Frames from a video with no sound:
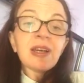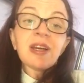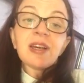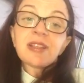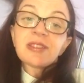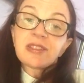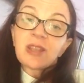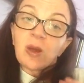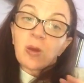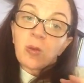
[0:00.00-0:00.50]

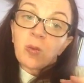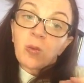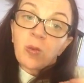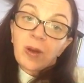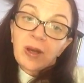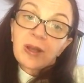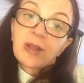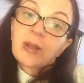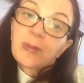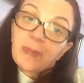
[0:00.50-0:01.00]
So
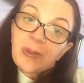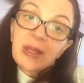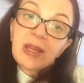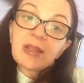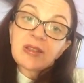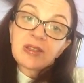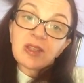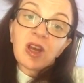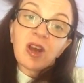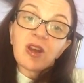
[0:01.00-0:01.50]
one of the
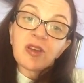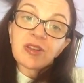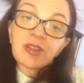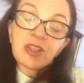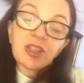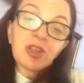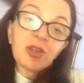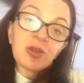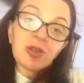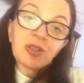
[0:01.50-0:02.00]
big tasks
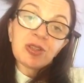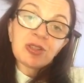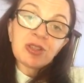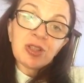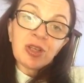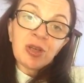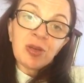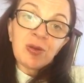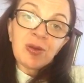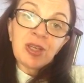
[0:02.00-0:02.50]
that you can do